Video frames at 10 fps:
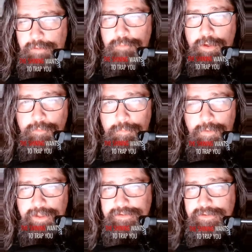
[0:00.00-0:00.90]
putting him up against
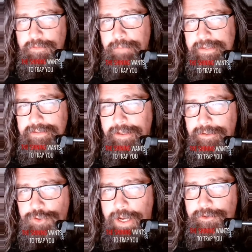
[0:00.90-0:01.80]
against some of the best English
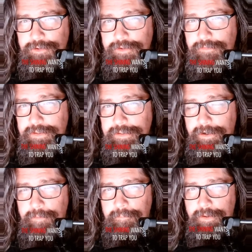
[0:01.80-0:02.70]
actors of the
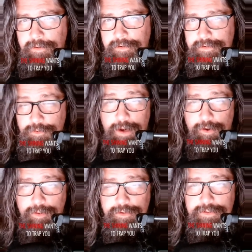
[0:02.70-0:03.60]
time so Barry
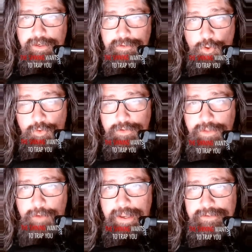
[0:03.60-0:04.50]
looks like a total
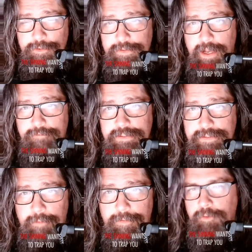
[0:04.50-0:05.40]
dumbass who's out of his
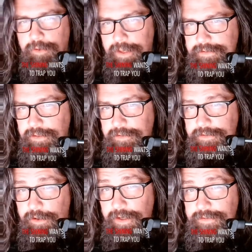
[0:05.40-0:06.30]
depth, or casting the
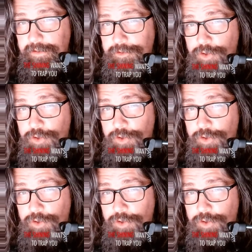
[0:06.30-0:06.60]
sarcastically